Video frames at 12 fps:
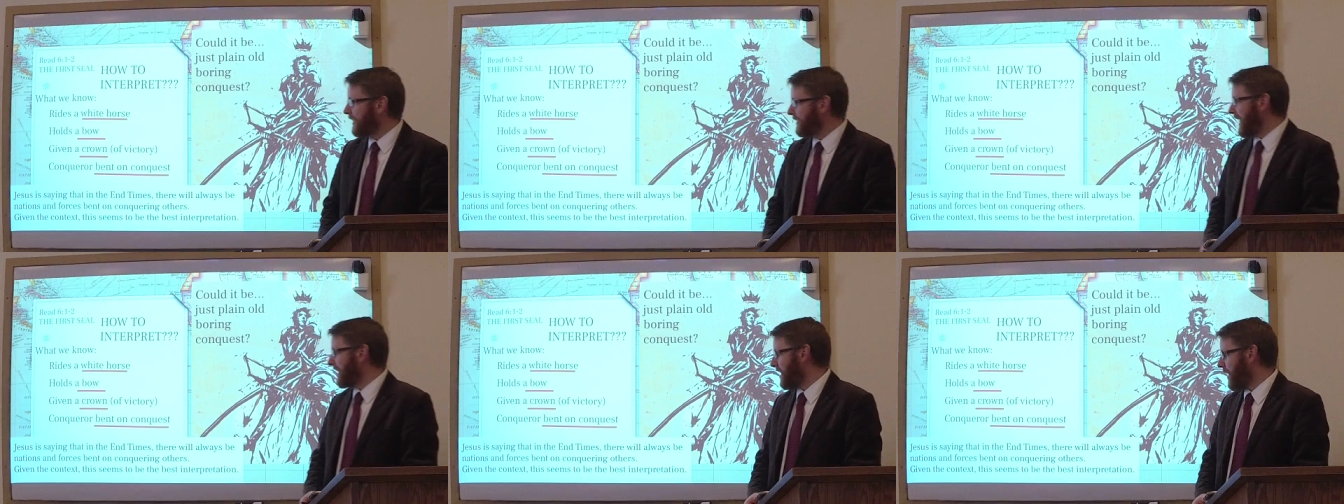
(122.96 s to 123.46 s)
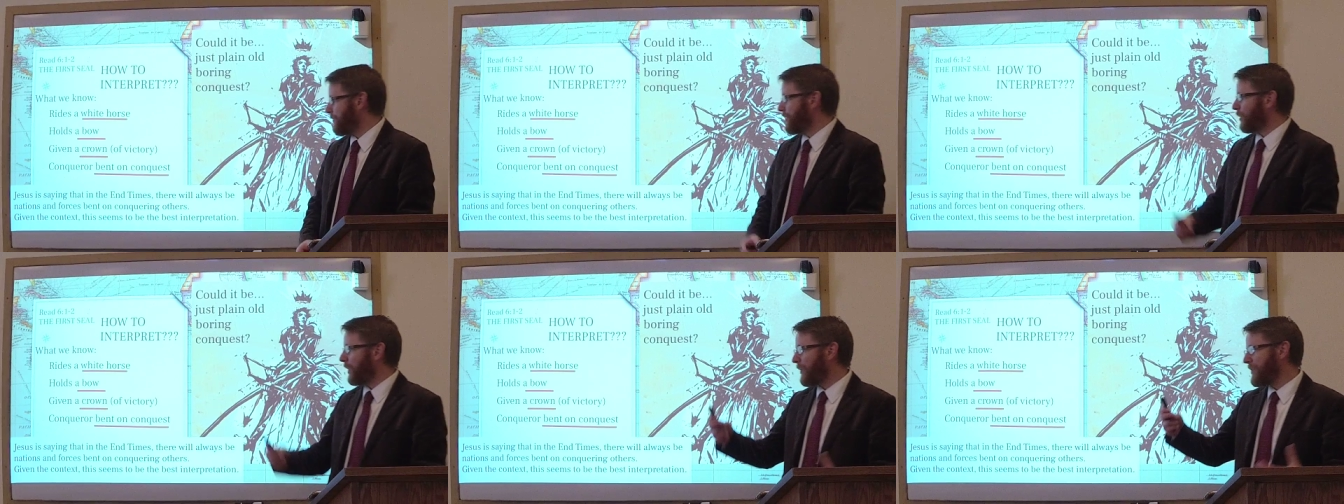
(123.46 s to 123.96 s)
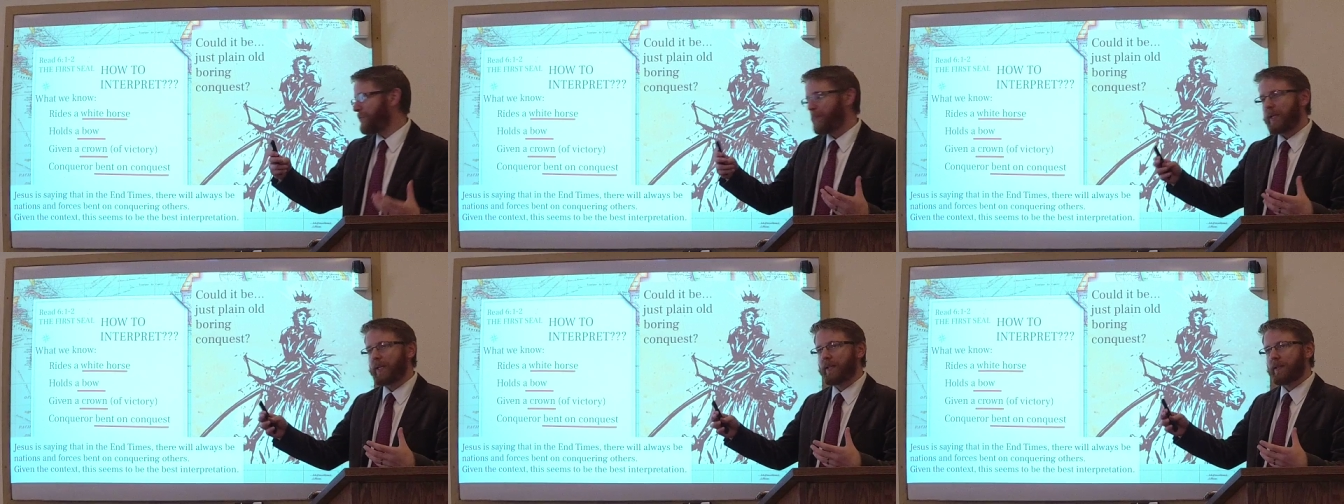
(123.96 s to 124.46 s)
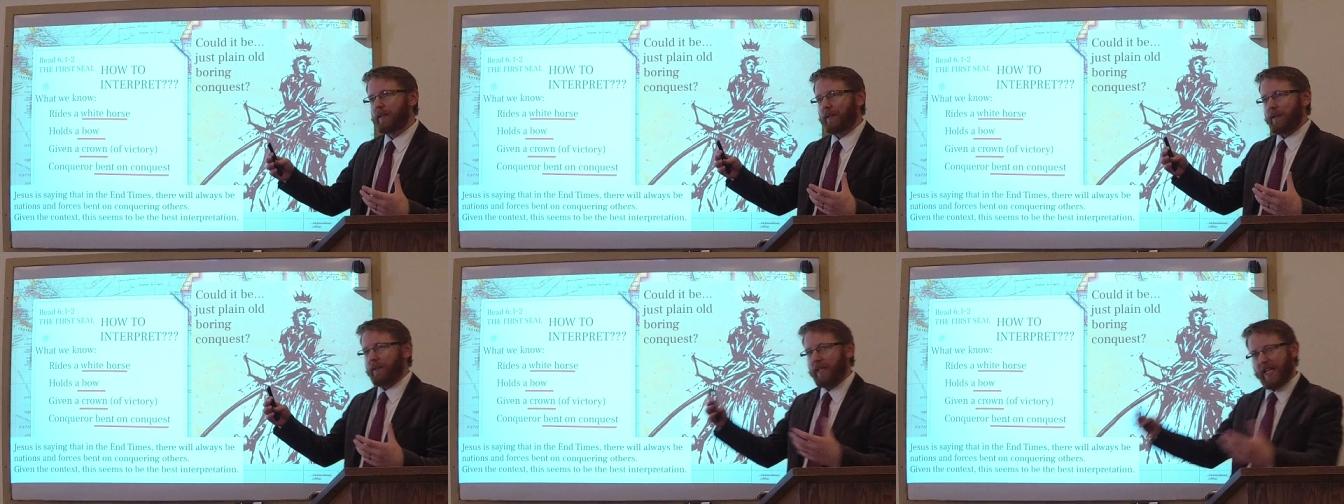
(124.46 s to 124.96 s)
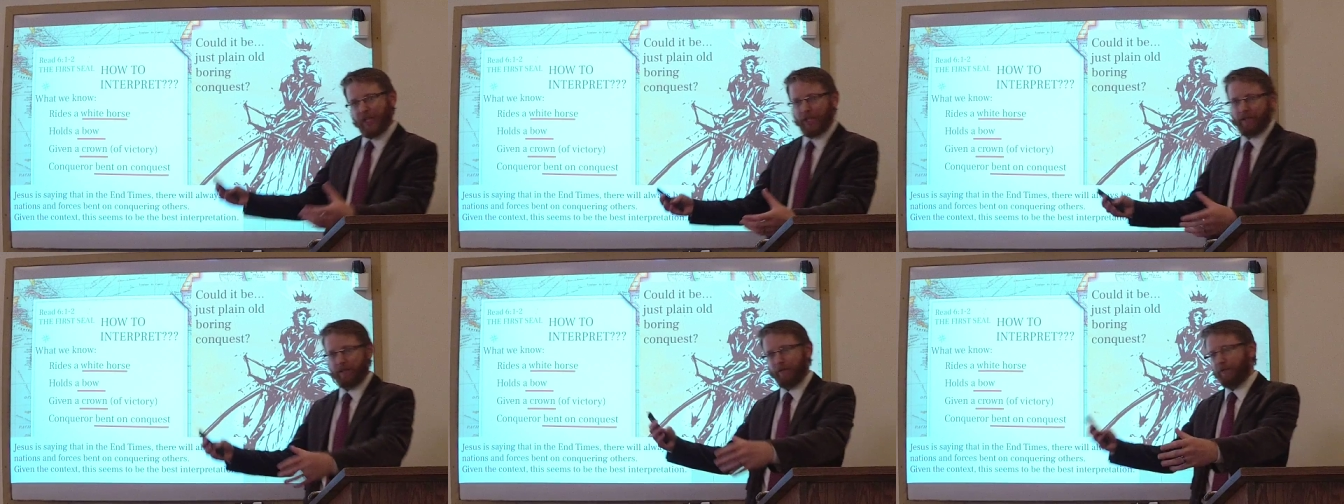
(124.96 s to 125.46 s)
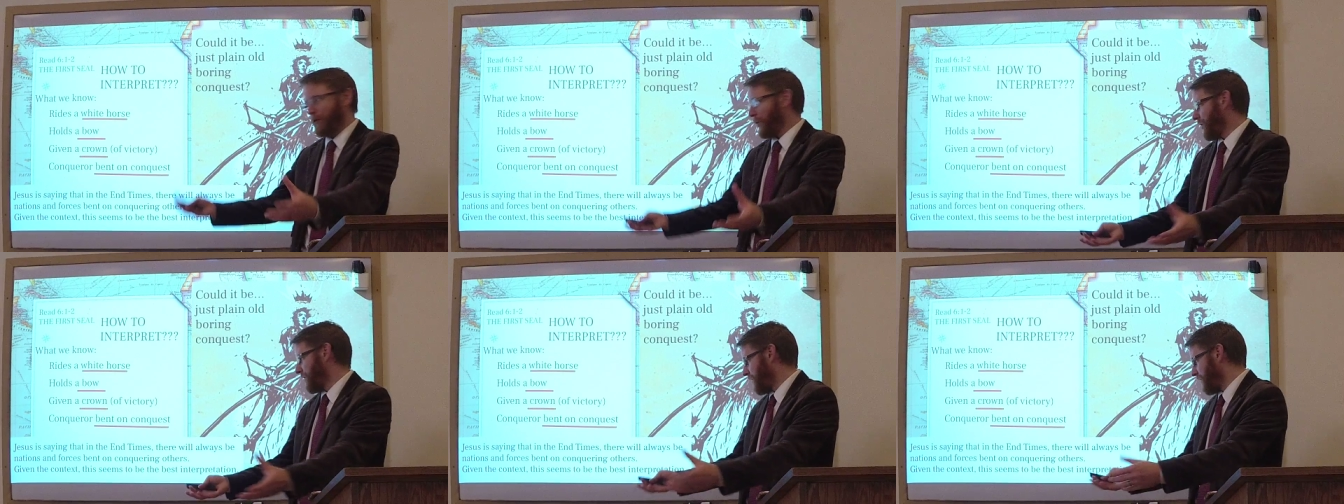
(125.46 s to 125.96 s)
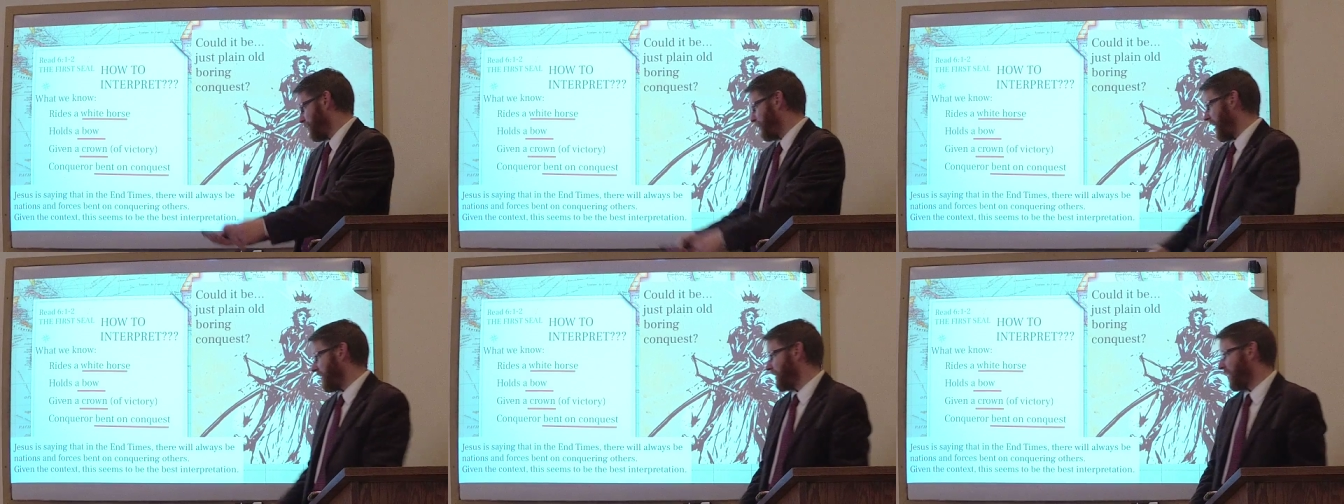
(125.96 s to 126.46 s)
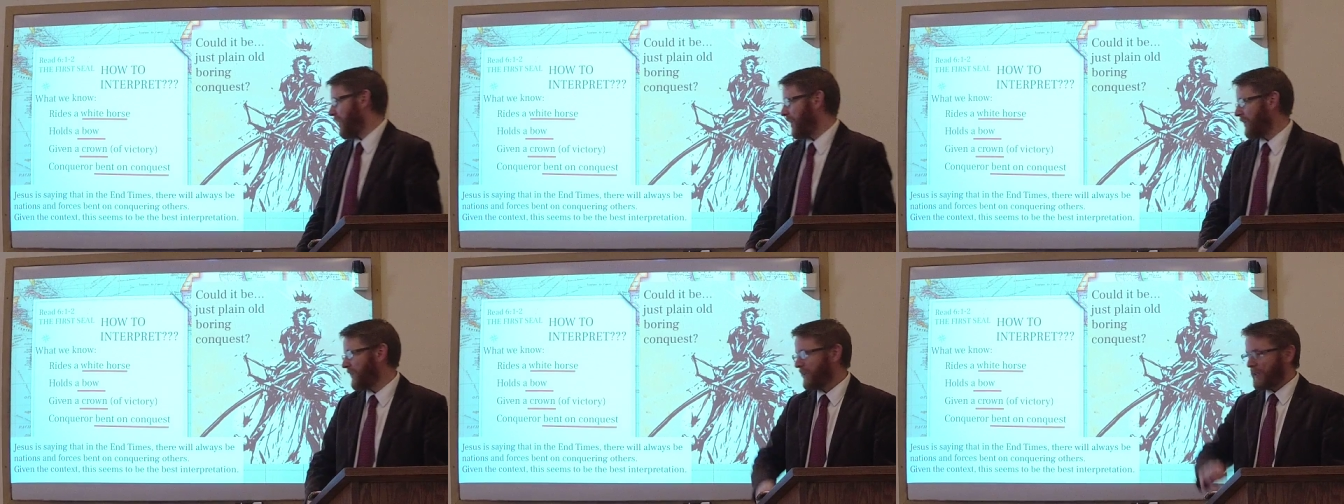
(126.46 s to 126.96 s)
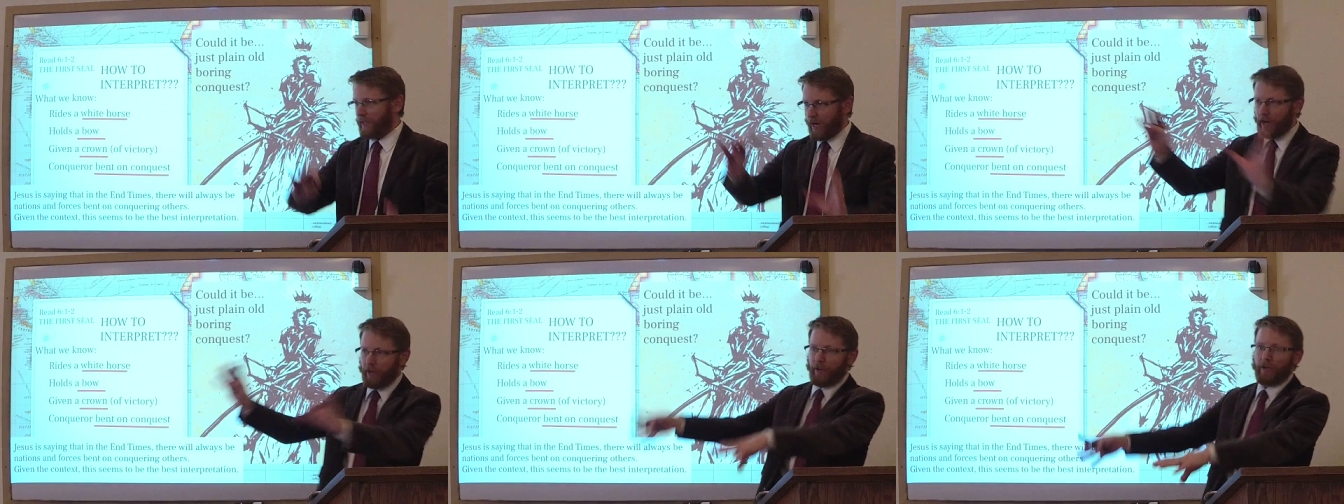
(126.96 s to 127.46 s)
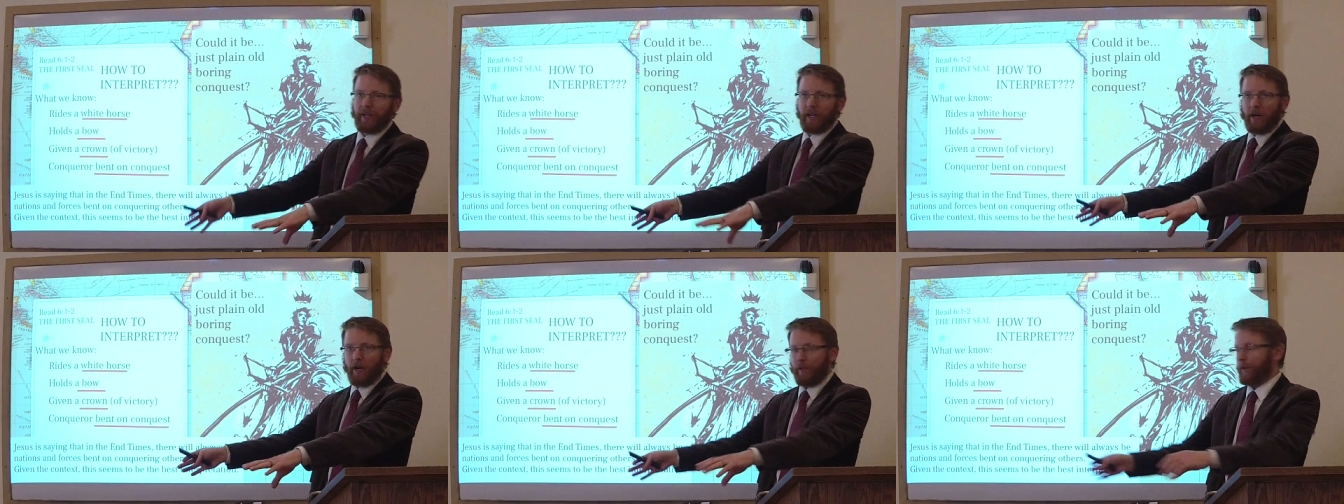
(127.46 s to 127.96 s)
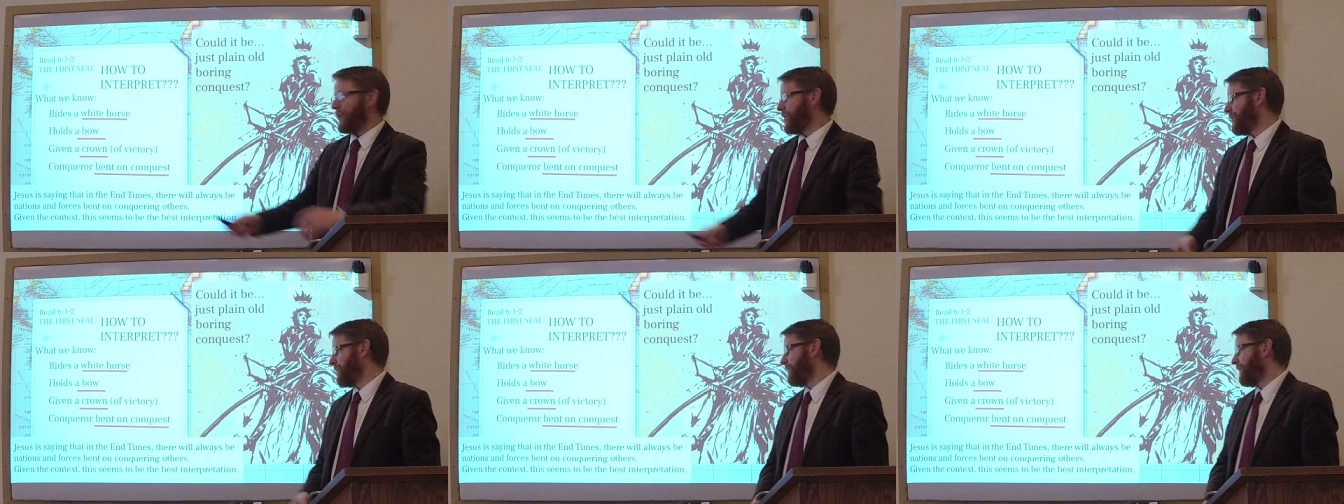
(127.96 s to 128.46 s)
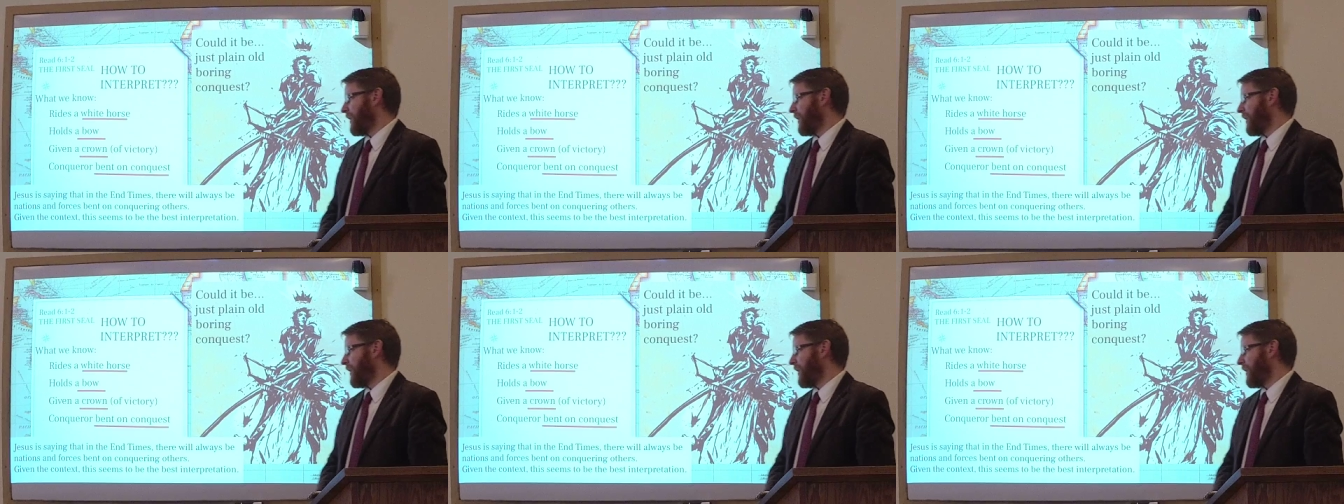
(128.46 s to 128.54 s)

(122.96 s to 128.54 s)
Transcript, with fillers: in the end times there will always be nations and forces bent on conquering others.